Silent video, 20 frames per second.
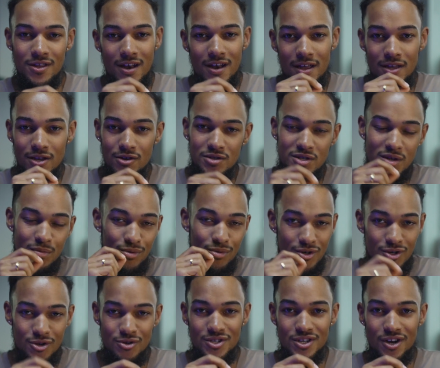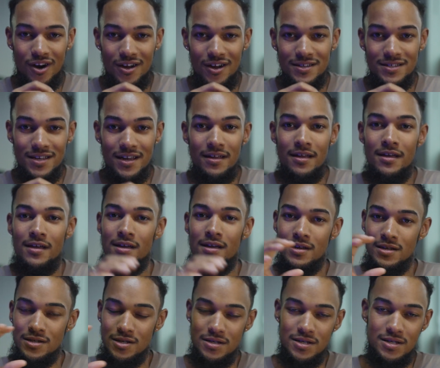that I use to produce content
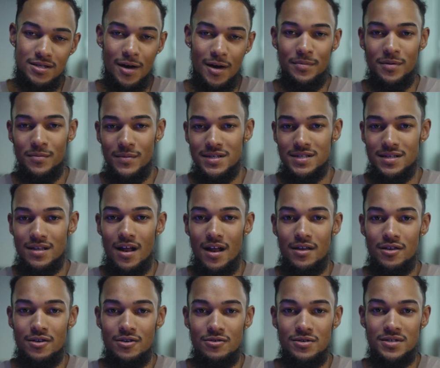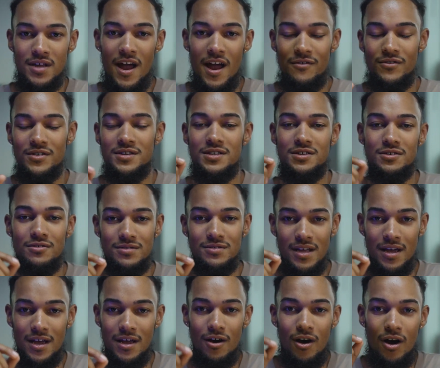to the supplements that I use every single
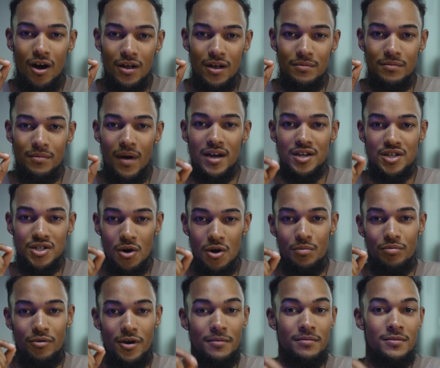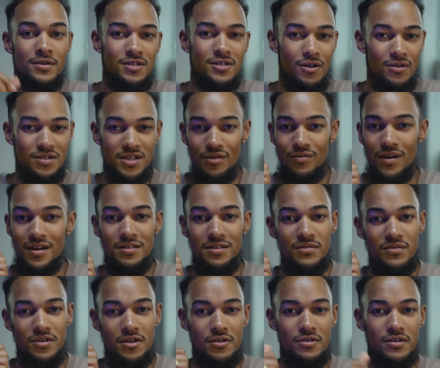day on my show prep. So let's get right into
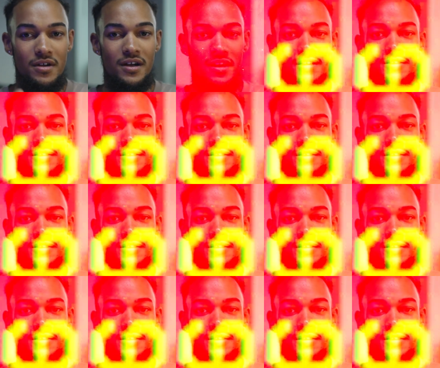the video,